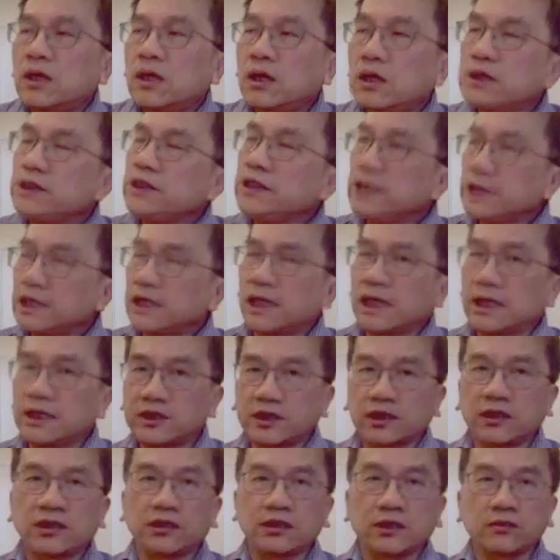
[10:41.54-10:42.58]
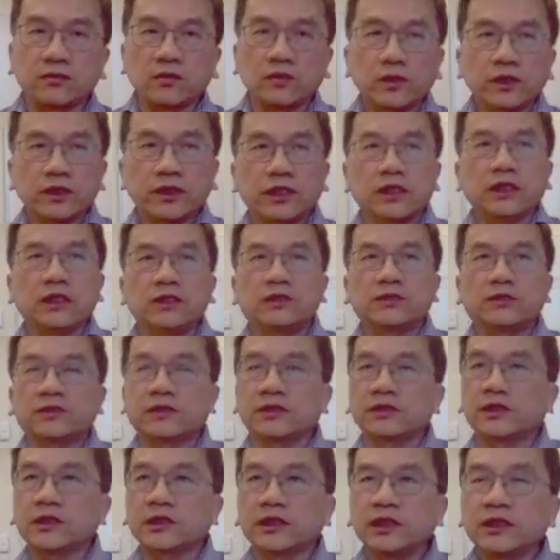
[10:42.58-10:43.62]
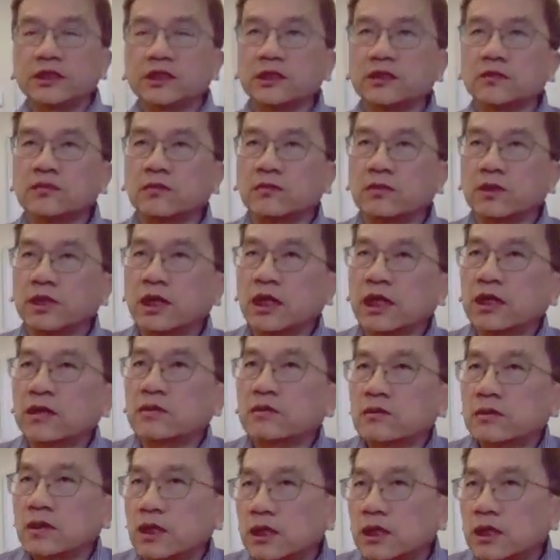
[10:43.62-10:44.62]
Yeah, I started working in translation when I